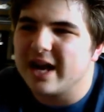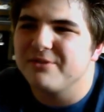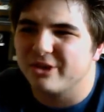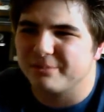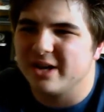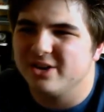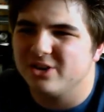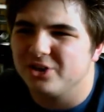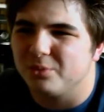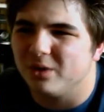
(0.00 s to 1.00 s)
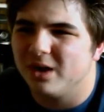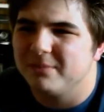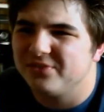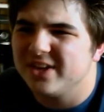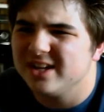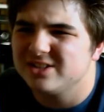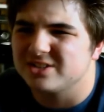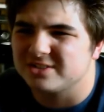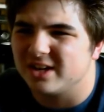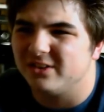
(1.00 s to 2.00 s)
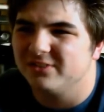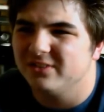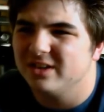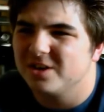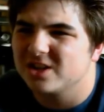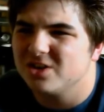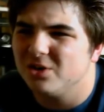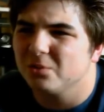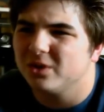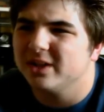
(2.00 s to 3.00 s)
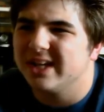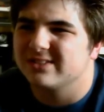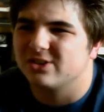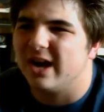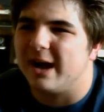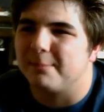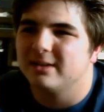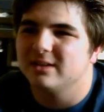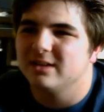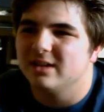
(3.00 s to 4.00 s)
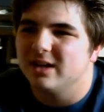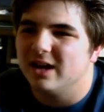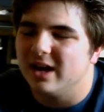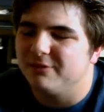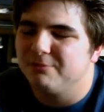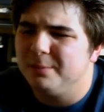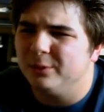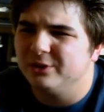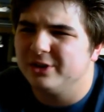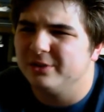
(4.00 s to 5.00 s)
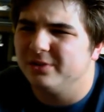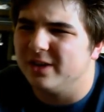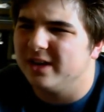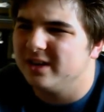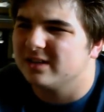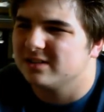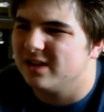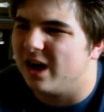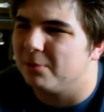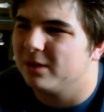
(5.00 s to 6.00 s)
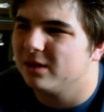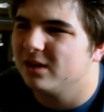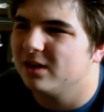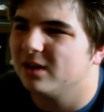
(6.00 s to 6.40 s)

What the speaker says: You can have your opinion all you want, but think it to yourself, because no one really gives a crap. And if people do, then they need to stop.